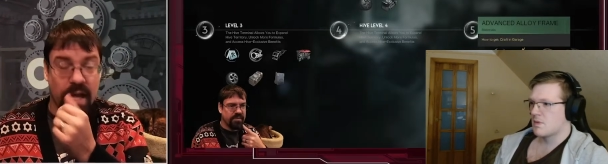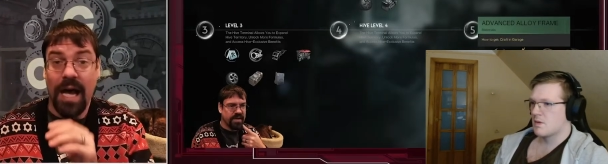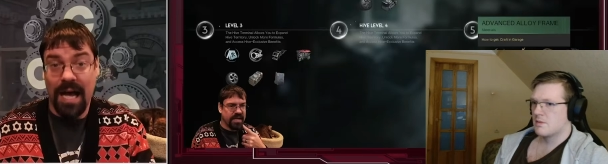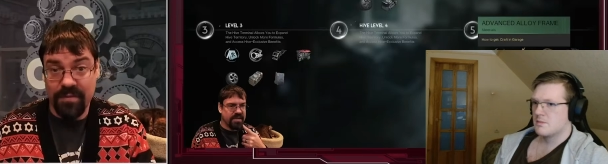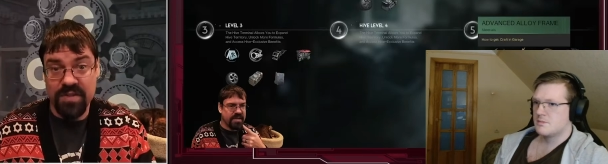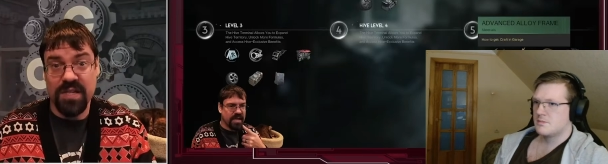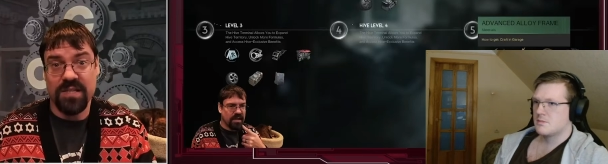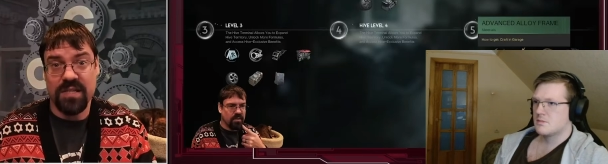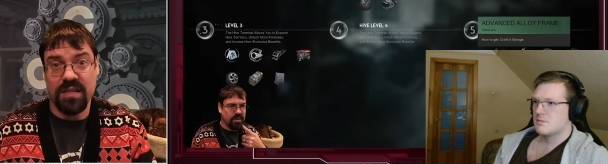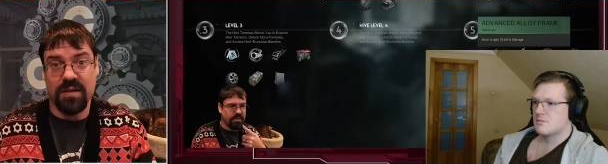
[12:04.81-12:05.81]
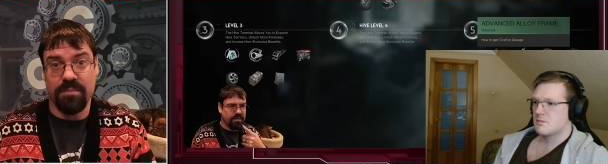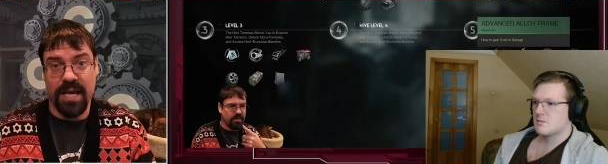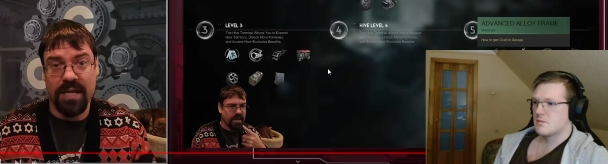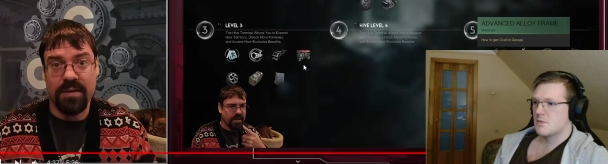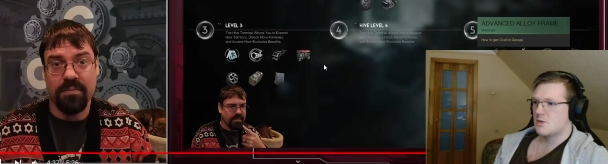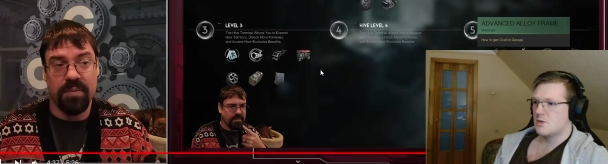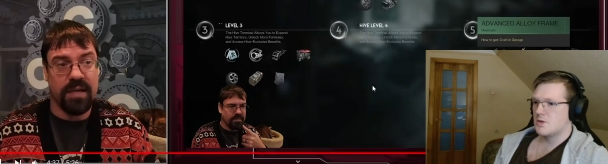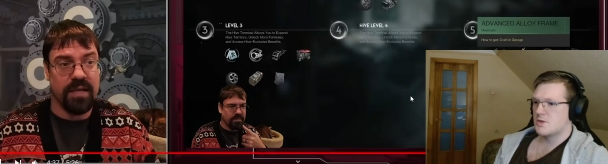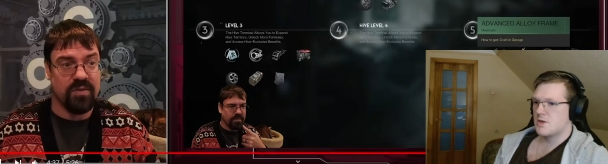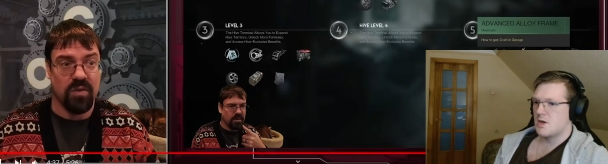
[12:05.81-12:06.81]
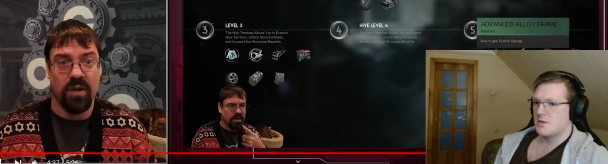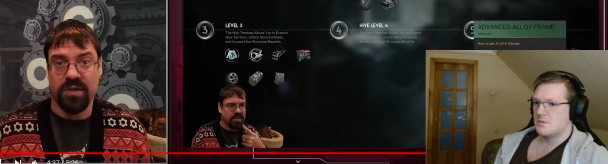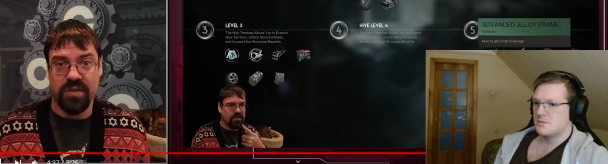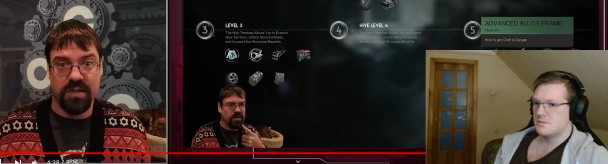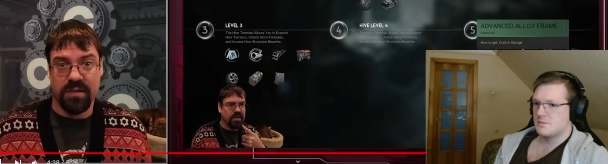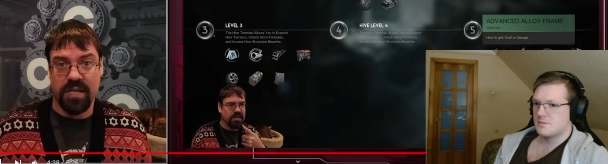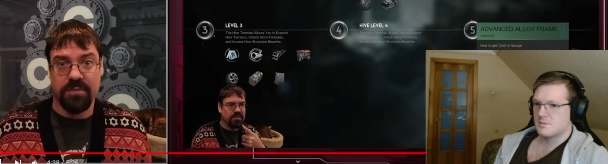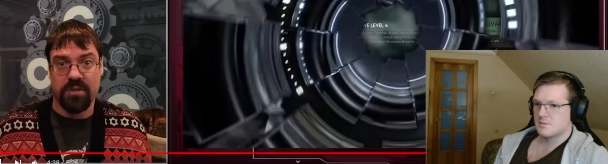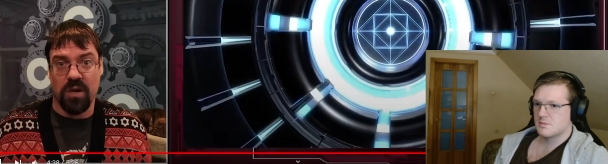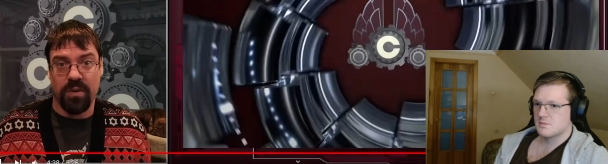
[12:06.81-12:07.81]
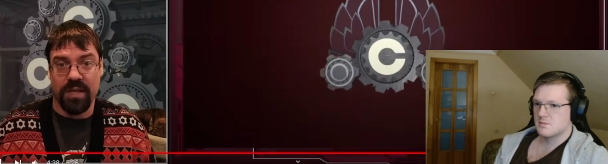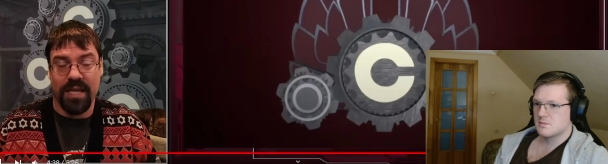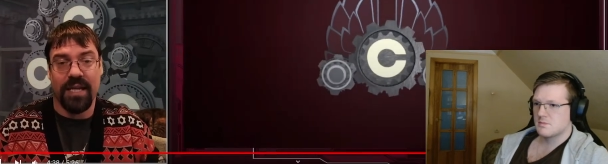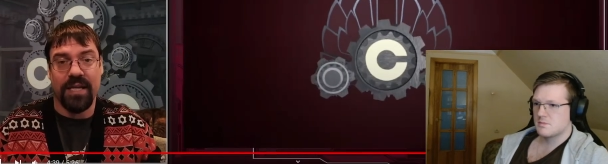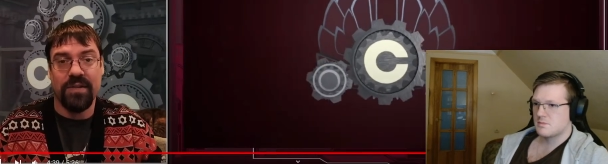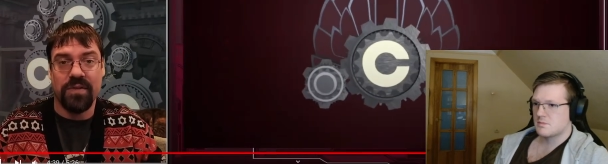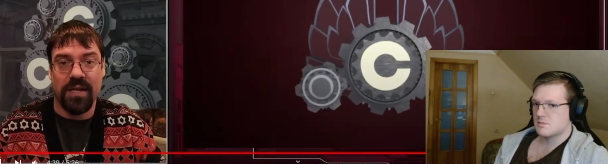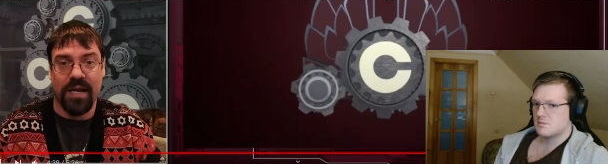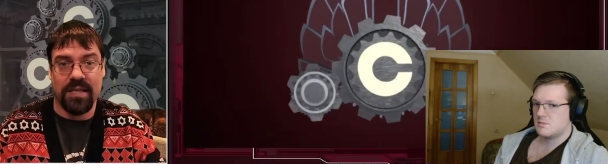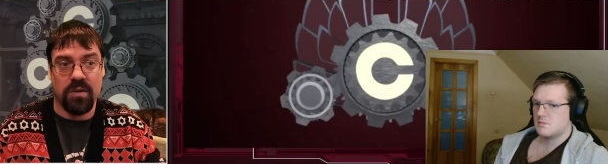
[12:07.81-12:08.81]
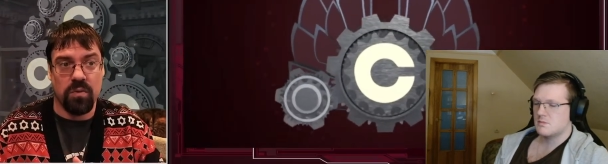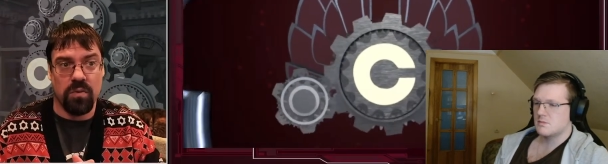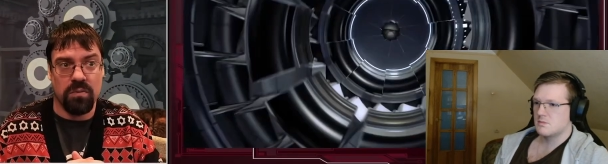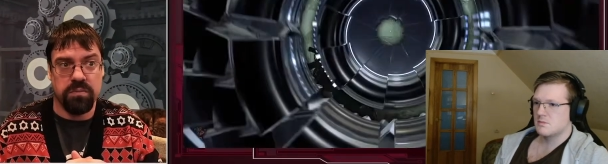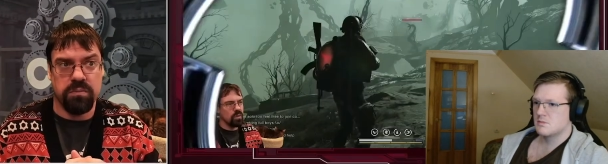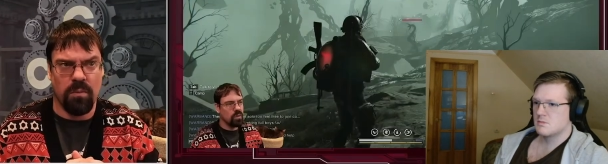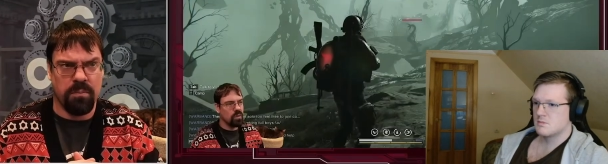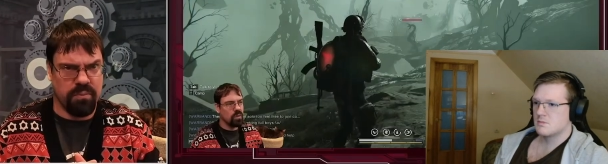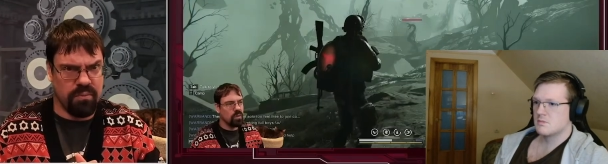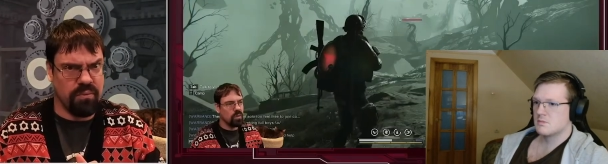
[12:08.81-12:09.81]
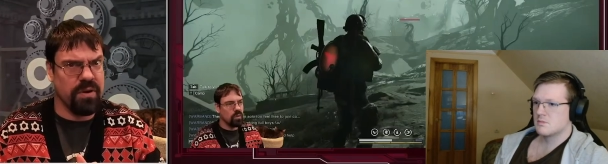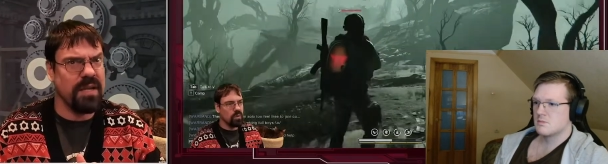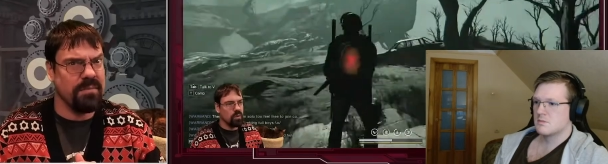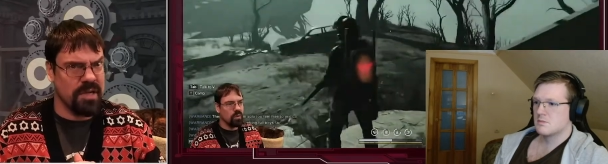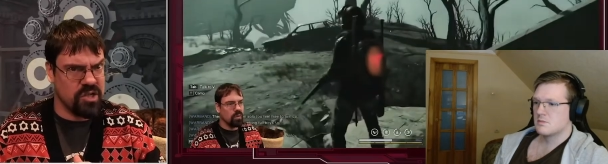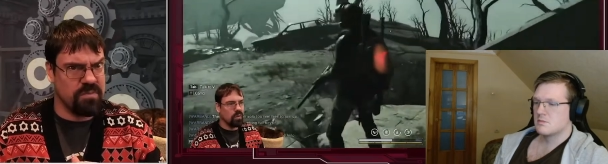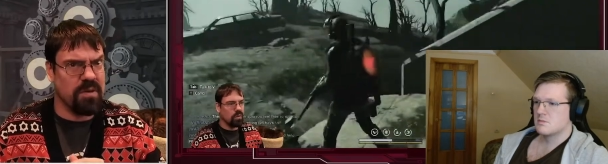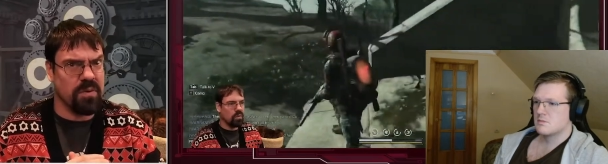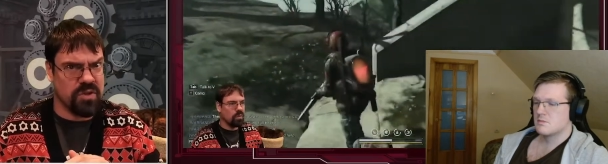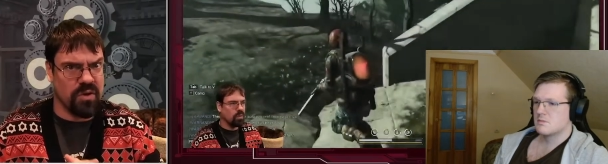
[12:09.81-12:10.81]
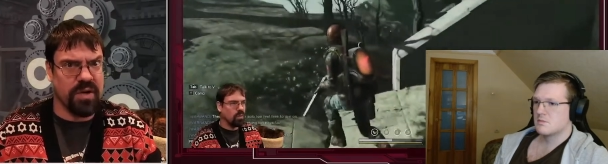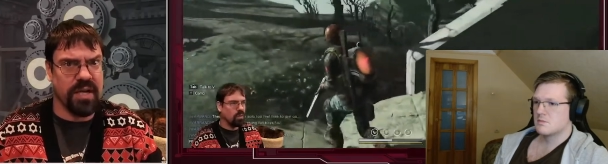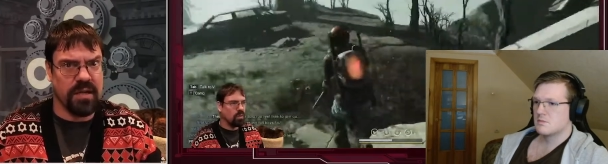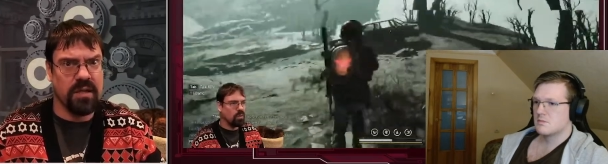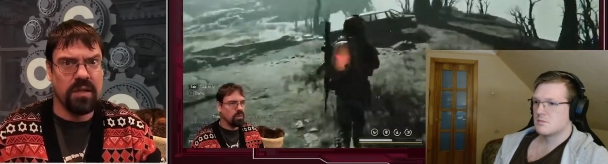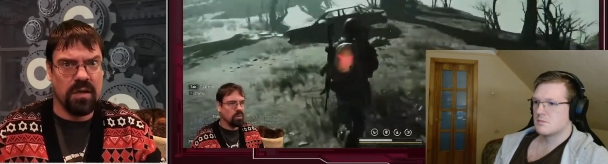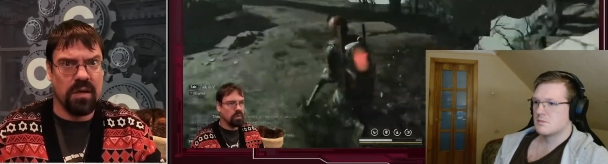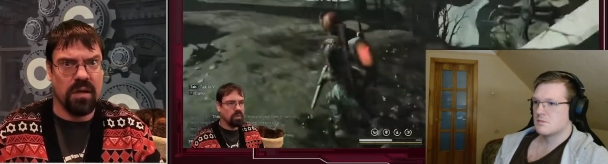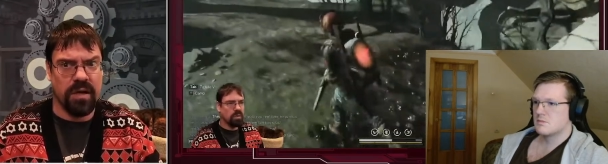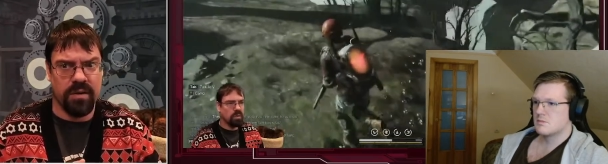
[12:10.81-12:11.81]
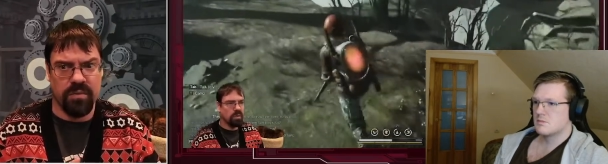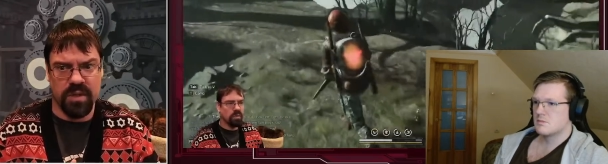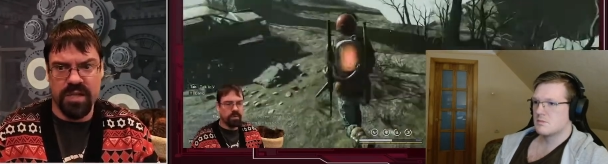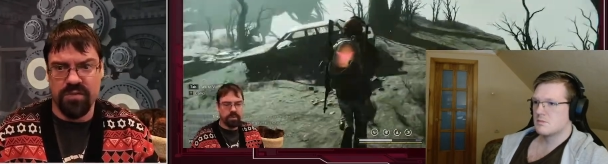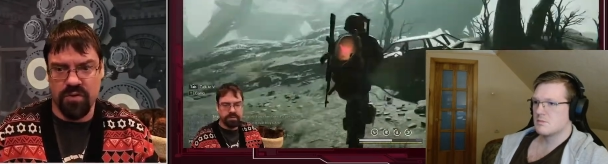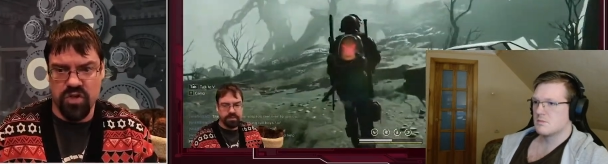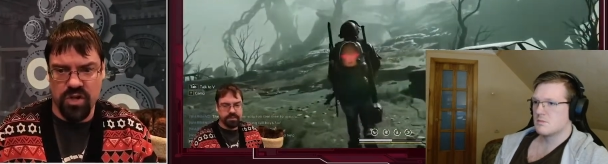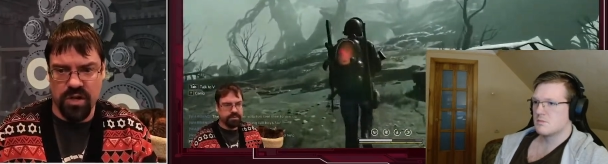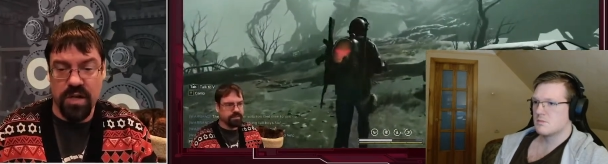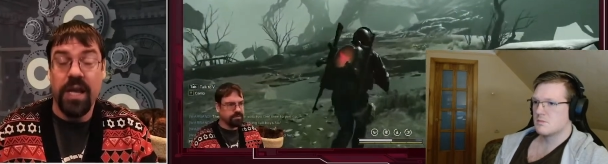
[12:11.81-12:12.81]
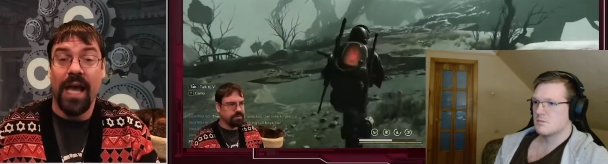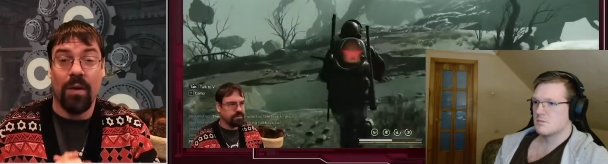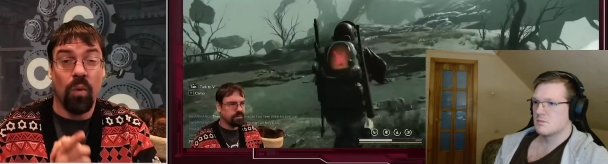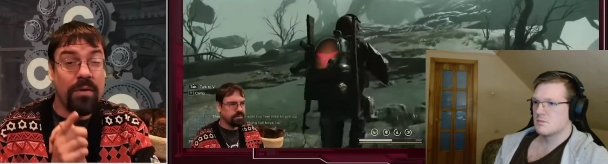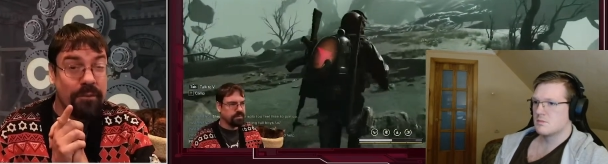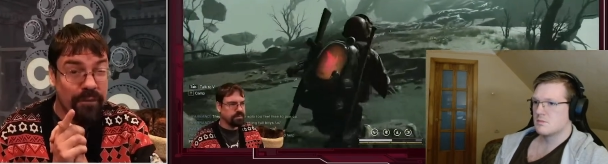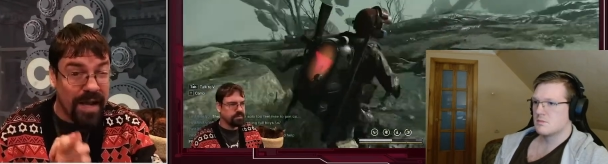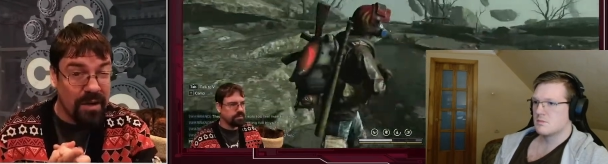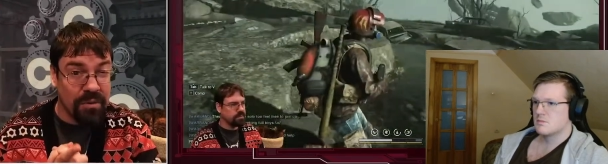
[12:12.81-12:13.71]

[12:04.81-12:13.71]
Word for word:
Speaker 1: Obviously, it's still in beta, Looks but as long as it keeps going like it is, I think we'll we'll pretty much be returning on release for sure. And one final